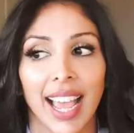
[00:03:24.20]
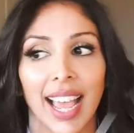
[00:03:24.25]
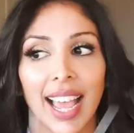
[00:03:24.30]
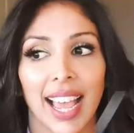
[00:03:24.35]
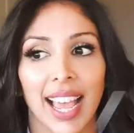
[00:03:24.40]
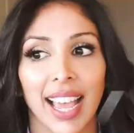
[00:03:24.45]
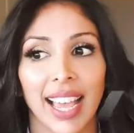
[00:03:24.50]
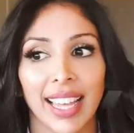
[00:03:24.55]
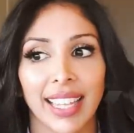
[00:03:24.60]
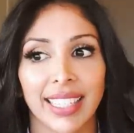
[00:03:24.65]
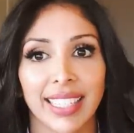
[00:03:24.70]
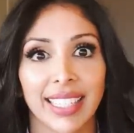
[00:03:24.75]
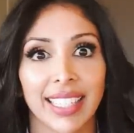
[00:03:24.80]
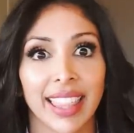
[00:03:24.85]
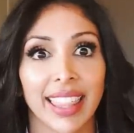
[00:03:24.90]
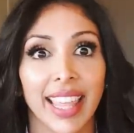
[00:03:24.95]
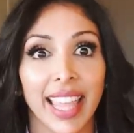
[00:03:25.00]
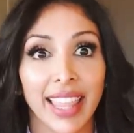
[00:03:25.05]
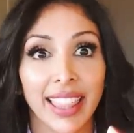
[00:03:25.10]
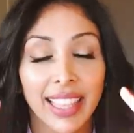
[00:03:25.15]
And
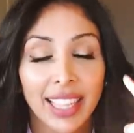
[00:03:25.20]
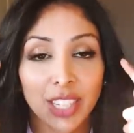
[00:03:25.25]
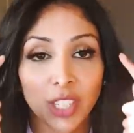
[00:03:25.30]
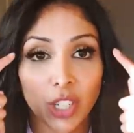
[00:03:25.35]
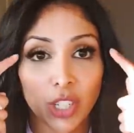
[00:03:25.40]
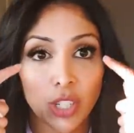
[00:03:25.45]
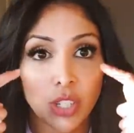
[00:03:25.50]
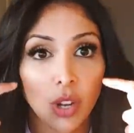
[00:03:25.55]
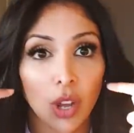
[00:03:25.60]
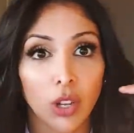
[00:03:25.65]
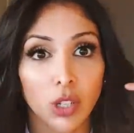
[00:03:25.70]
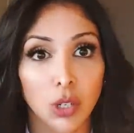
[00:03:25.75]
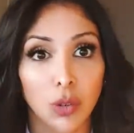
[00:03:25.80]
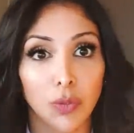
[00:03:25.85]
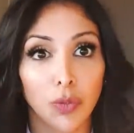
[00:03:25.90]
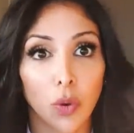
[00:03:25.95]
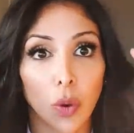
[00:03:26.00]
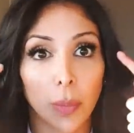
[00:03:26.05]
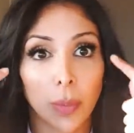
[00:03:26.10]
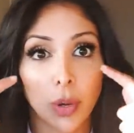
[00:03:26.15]
then they just start to
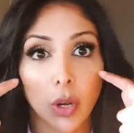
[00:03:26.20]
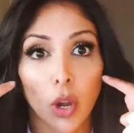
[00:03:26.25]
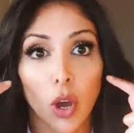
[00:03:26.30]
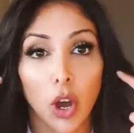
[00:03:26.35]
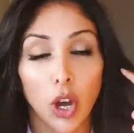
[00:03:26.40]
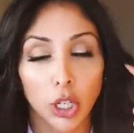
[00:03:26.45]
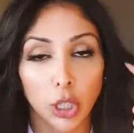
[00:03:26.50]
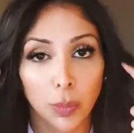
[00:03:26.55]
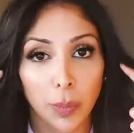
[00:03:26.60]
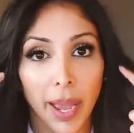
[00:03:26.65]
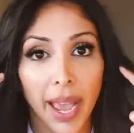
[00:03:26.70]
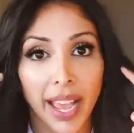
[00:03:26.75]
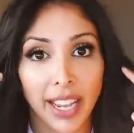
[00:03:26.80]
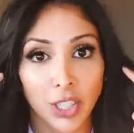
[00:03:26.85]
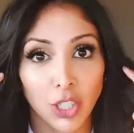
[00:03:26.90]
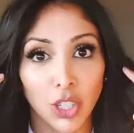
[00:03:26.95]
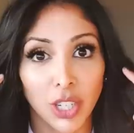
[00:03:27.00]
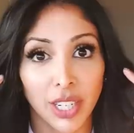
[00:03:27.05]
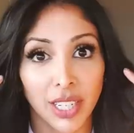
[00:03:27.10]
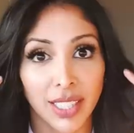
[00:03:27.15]
form large
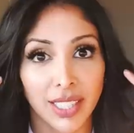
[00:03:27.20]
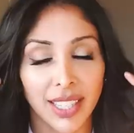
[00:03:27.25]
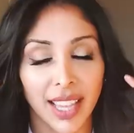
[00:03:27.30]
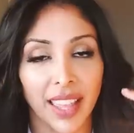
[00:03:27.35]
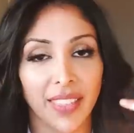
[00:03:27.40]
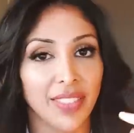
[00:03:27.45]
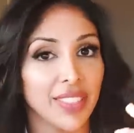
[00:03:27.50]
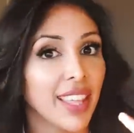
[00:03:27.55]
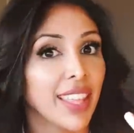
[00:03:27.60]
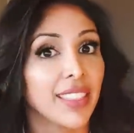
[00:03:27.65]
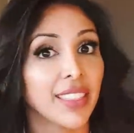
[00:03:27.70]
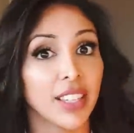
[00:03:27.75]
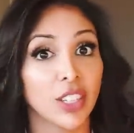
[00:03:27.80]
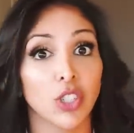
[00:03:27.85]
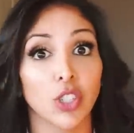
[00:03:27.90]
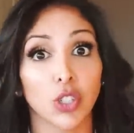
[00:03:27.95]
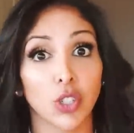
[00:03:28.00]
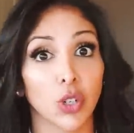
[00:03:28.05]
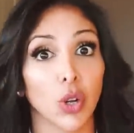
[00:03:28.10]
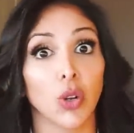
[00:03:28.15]
patches and then they're
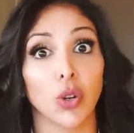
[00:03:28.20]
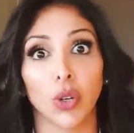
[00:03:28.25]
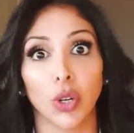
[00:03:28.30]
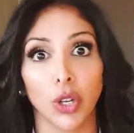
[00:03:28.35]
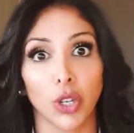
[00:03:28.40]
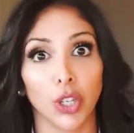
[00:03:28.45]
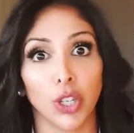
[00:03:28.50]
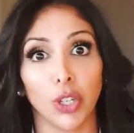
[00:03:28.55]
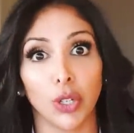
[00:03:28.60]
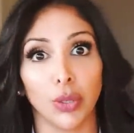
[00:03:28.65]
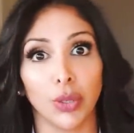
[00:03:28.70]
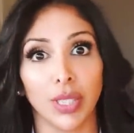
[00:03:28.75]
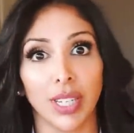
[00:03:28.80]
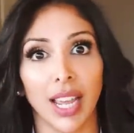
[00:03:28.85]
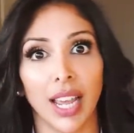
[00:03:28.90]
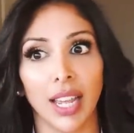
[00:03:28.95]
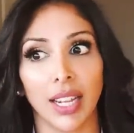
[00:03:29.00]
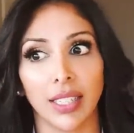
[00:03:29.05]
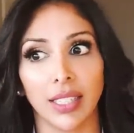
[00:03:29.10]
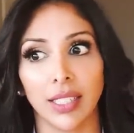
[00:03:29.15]
just no longer cute.
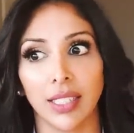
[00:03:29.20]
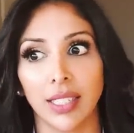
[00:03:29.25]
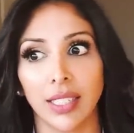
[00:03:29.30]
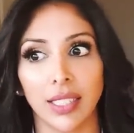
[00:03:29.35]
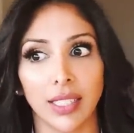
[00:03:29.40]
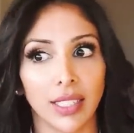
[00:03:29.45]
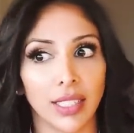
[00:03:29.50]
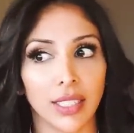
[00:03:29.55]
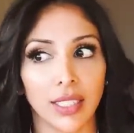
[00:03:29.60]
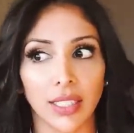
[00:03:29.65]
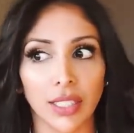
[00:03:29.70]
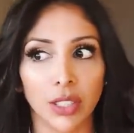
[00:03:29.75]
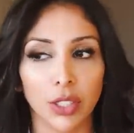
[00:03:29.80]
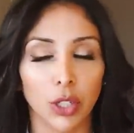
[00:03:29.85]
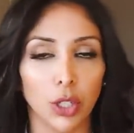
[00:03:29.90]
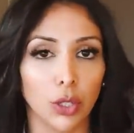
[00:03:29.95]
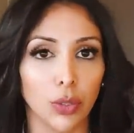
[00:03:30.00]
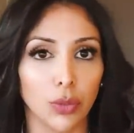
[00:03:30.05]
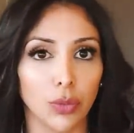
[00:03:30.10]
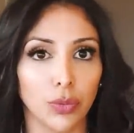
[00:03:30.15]
And you
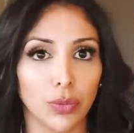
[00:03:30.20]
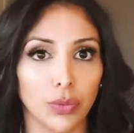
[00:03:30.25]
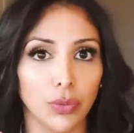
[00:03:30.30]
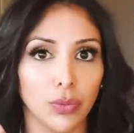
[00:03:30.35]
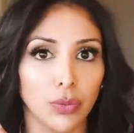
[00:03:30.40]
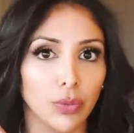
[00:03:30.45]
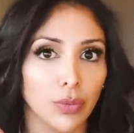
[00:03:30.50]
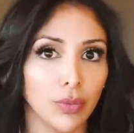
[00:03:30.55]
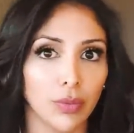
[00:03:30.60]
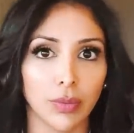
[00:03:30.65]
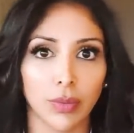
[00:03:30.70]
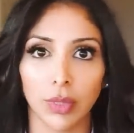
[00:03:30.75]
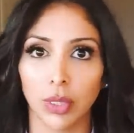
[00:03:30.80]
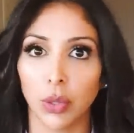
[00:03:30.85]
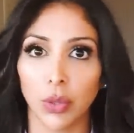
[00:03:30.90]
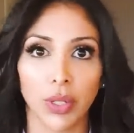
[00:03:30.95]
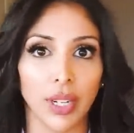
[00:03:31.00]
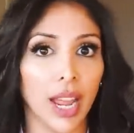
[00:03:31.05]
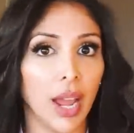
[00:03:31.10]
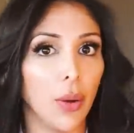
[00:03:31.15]
know,
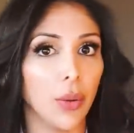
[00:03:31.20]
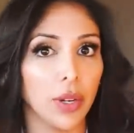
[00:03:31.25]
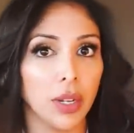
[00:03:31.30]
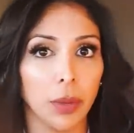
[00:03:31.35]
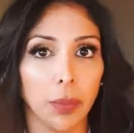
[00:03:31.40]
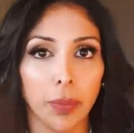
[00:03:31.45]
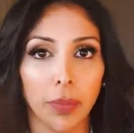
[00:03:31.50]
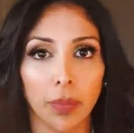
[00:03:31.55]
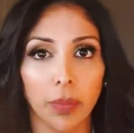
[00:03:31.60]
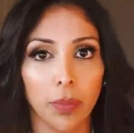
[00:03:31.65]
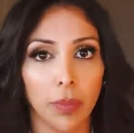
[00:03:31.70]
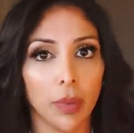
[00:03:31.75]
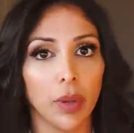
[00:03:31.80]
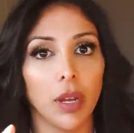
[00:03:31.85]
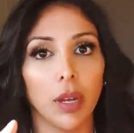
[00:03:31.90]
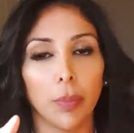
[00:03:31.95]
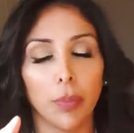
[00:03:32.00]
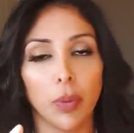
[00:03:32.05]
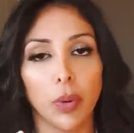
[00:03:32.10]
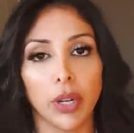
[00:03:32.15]
you're now in a
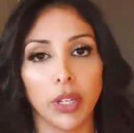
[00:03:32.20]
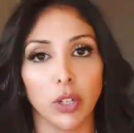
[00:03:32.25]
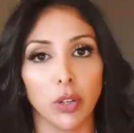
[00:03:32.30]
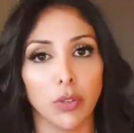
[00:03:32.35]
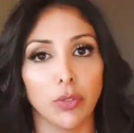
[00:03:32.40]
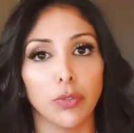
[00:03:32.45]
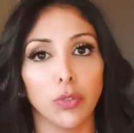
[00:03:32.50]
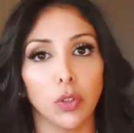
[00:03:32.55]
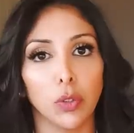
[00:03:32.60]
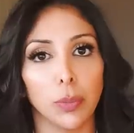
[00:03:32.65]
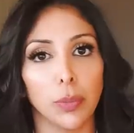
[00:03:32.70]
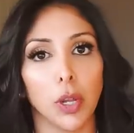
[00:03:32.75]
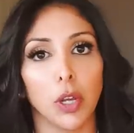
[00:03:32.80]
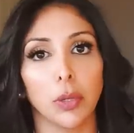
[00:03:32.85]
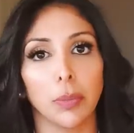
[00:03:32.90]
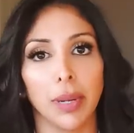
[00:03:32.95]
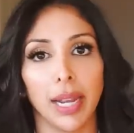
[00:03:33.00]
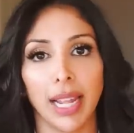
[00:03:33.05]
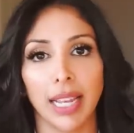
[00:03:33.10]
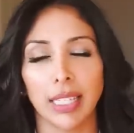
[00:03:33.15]
point of
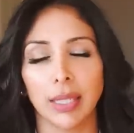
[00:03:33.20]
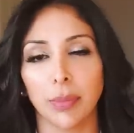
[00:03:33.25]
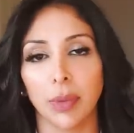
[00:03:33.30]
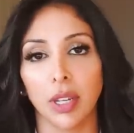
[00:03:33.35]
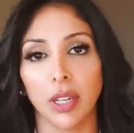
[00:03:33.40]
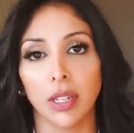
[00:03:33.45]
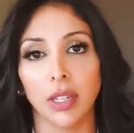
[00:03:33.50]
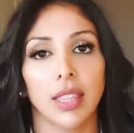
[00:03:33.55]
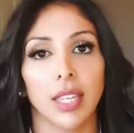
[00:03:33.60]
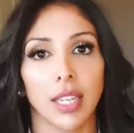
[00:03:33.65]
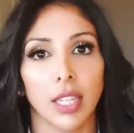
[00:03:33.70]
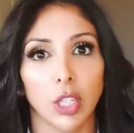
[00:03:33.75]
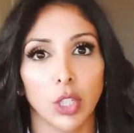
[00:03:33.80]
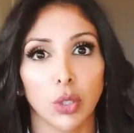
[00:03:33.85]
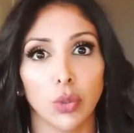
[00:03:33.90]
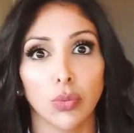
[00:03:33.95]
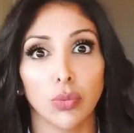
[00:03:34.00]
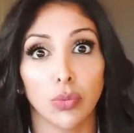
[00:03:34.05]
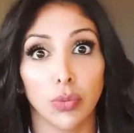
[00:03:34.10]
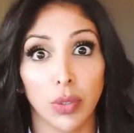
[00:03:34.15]
full-blown melasma that
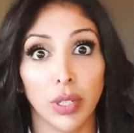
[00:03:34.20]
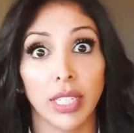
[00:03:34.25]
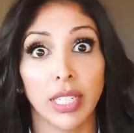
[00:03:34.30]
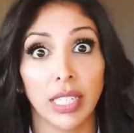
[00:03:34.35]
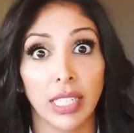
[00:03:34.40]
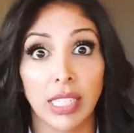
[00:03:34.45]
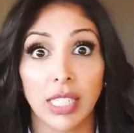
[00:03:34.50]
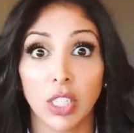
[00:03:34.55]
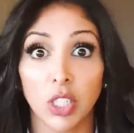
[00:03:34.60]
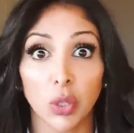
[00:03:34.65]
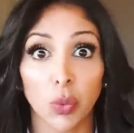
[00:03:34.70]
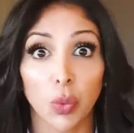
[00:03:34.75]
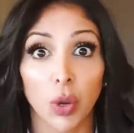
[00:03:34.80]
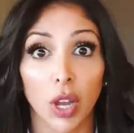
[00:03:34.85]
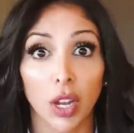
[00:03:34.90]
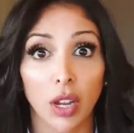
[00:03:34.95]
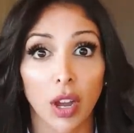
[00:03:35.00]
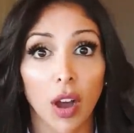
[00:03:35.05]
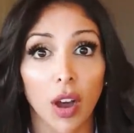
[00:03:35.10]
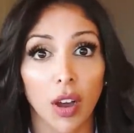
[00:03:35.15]
you really need to
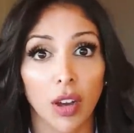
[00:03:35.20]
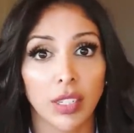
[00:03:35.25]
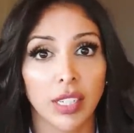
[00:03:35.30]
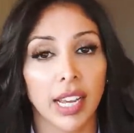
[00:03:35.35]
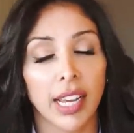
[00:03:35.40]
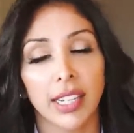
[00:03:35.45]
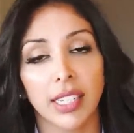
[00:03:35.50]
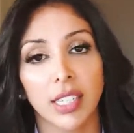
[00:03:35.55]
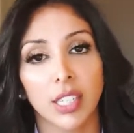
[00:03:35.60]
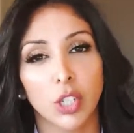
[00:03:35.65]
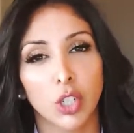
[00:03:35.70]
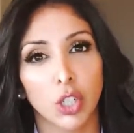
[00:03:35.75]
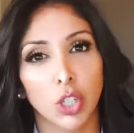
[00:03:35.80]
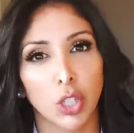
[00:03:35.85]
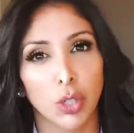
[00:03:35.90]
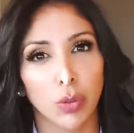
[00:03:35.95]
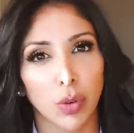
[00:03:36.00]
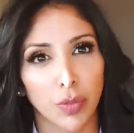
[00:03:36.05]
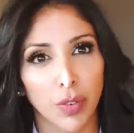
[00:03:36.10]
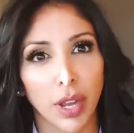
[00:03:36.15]
work hard at
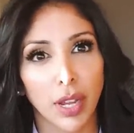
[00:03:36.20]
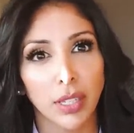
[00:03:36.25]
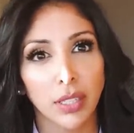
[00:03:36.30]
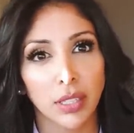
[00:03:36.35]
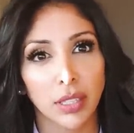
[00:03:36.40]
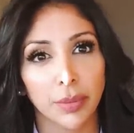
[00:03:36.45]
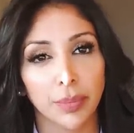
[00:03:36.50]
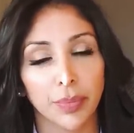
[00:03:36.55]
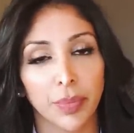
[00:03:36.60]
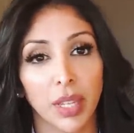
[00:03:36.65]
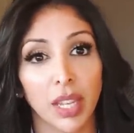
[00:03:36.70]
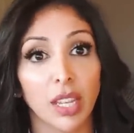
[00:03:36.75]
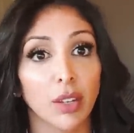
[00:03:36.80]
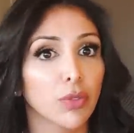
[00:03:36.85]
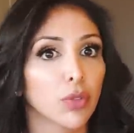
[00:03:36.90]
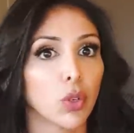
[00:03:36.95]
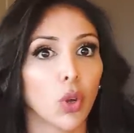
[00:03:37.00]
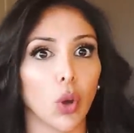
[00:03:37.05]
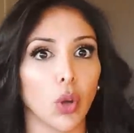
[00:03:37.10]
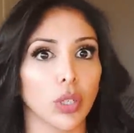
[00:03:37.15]
to reverse,
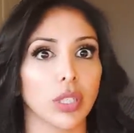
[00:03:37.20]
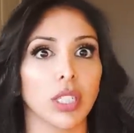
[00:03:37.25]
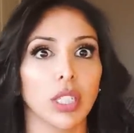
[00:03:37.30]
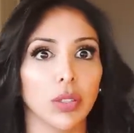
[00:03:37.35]
if not